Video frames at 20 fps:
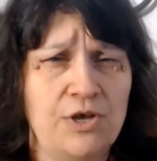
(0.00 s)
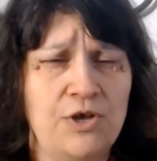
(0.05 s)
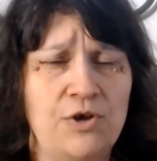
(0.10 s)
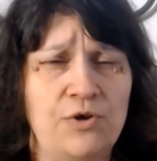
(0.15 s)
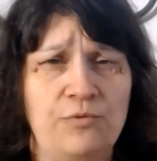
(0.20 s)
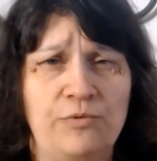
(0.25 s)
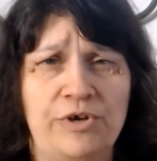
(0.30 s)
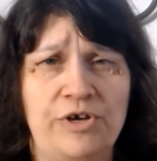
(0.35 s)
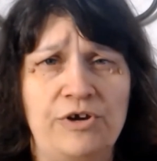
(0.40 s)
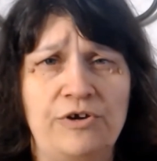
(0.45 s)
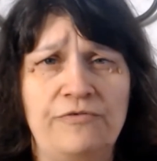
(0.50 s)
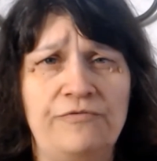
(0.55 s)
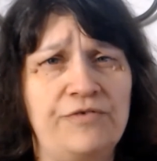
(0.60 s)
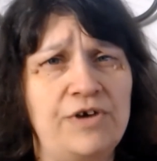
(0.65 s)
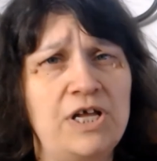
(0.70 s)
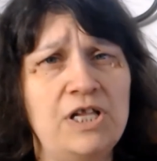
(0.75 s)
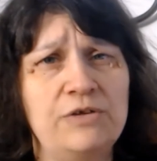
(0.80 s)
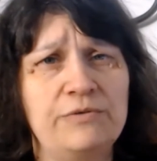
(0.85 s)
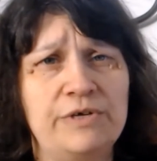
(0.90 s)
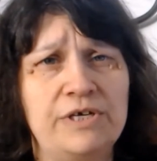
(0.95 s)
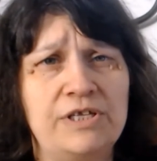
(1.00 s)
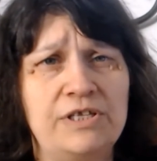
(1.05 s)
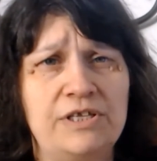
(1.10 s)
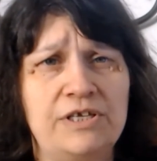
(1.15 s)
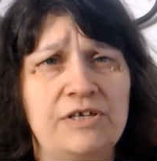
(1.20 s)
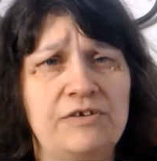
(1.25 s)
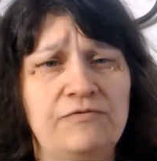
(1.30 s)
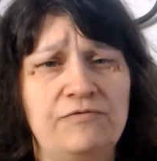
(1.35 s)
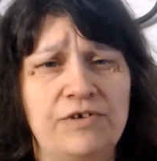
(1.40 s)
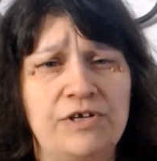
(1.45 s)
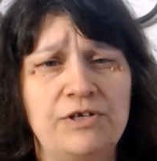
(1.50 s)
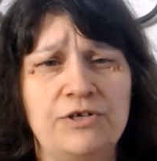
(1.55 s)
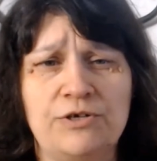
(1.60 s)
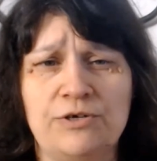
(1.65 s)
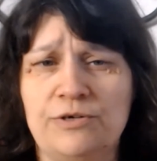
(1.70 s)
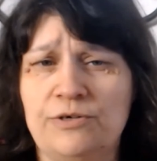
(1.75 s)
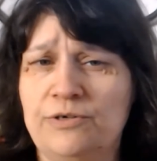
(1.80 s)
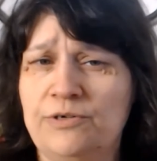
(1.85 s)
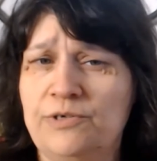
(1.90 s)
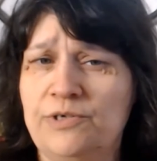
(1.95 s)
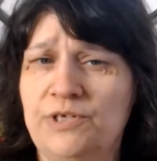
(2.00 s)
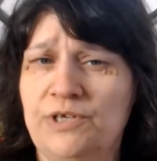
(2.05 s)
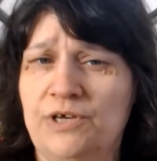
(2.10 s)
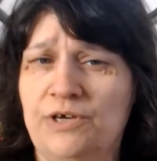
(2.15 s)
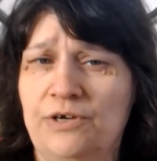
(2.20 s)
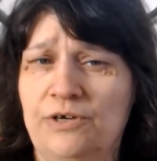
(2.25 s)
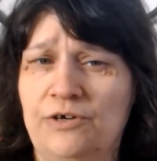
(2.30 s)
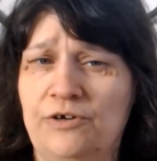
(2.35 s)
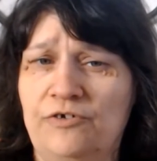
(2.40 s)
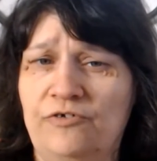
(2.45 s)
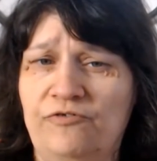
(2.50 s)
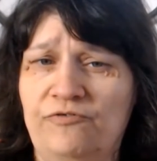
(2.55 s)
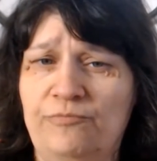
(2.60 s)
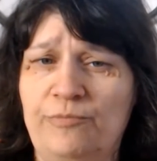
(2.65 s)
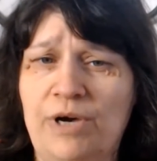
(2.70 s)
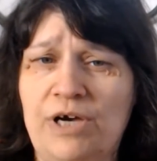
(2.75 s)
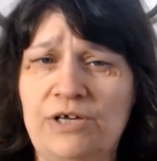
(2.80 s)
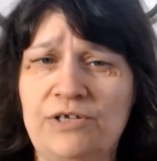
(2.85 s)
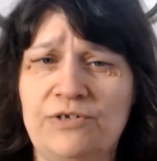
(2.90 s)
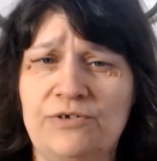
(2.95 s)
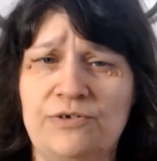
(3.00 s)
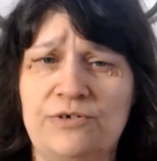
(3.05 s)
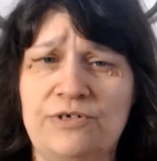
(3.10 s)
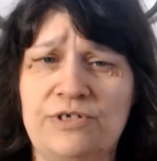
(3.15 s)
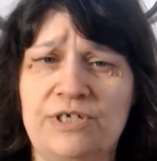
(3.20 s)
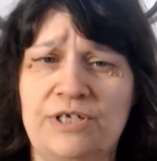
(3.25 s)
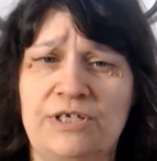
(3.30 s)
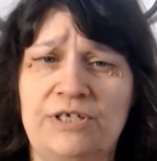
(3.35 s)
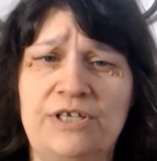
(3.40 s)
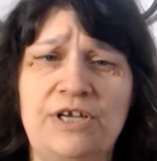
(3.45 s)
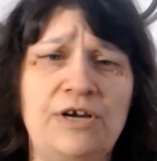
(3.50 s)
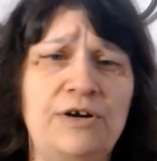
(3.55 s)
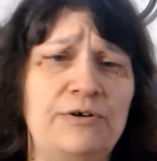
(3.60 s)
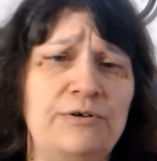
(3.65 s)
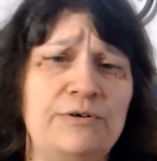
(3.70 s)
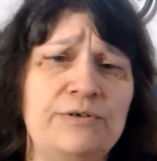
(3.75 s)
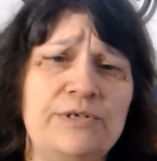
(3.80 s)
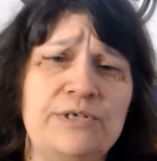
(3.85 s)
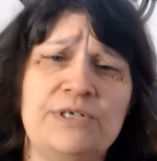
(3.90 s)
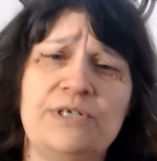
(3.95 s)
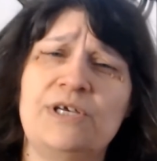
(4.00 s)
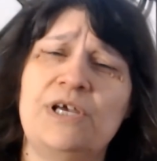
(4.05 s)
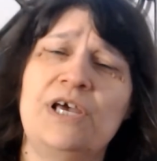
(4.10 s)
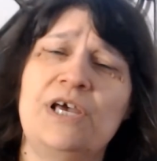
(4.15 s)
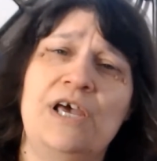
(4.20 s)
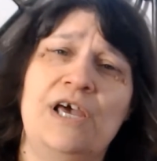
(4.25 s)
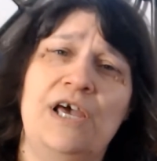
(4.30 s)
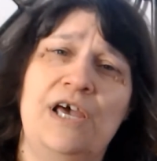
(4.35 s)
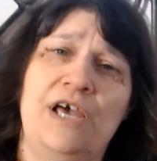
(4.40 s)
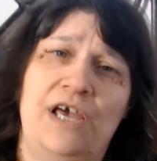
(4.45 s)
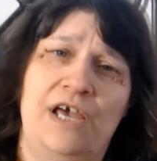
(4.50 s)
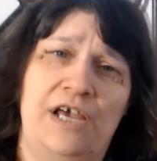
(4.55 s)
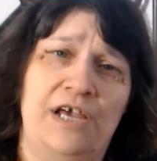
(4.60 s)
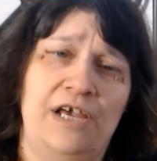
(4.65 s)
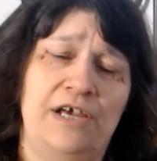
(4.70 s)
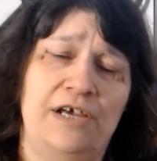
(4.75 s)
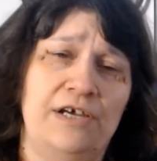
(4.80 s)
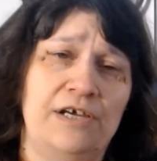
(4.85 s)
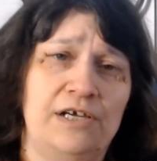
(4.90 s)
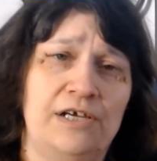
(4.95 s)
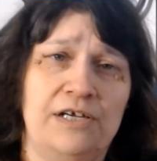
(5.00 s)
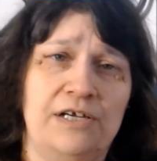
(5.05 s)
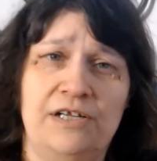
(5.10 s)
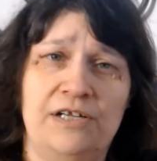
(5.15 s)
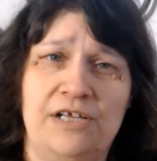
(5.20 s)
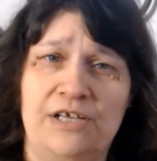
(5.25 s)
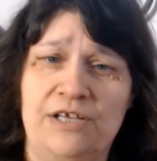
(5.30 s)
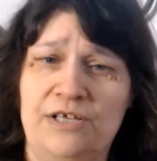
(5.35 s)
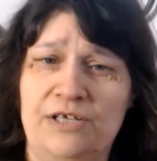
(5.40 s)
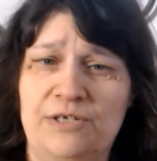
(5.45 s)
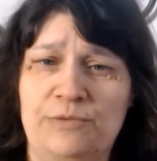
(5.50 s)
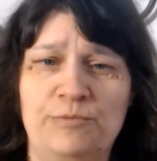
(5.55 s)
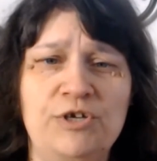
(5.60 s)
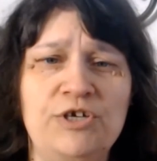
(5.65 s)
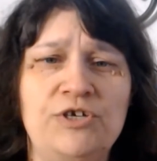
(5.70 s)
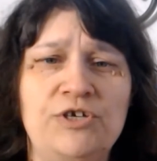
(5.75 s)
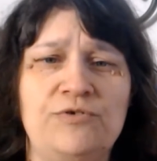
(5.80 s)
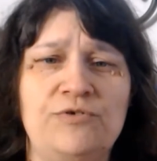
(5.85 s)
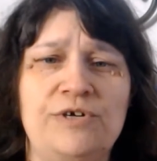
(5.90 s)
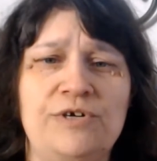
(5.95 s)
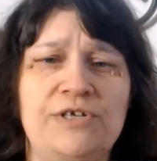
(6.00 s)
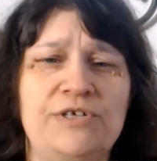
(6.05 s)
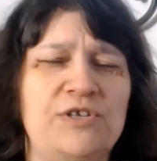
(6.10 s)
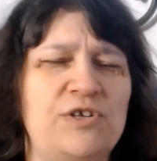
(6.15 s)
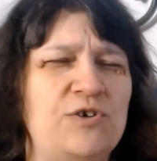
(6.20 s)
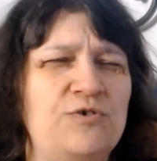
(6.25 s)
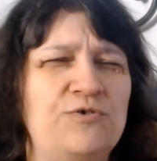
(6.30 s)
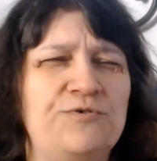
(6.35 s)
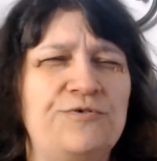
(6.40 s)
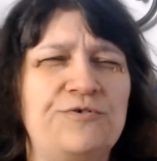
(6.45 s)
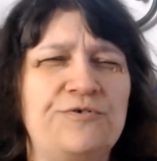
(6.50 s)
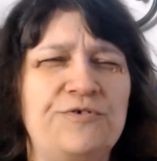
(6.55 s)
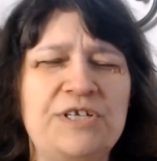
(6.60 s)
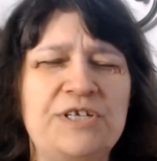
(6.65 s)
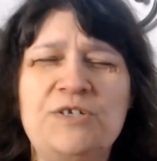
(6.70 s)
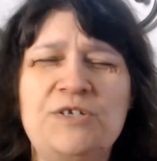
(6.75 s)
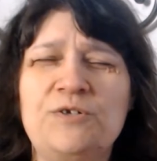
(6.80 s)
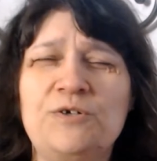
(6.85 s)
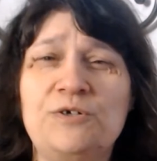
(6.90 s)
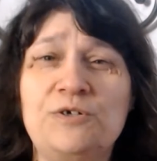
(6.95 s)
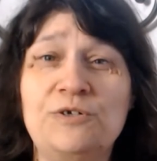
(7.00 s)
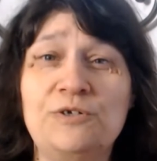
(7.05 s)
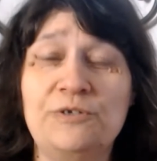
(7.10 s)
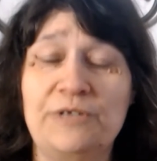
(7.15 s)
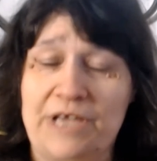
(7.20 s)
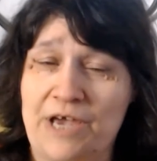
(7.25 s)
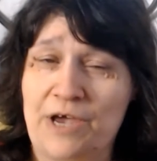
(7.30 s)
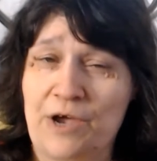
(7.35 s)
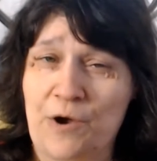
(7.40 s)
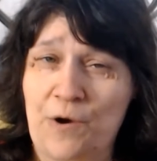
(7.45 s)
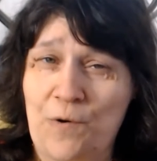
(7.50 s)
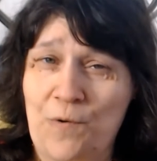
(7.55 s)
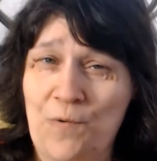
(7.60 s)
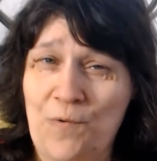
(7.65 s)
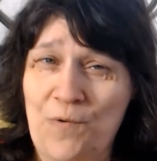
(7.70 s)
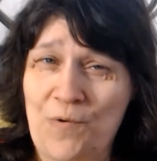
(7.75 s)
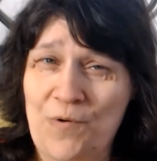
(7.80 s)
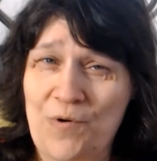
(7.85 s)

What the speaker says: We are following the adventures of boxer Santaros and his mistress, Crystal Now,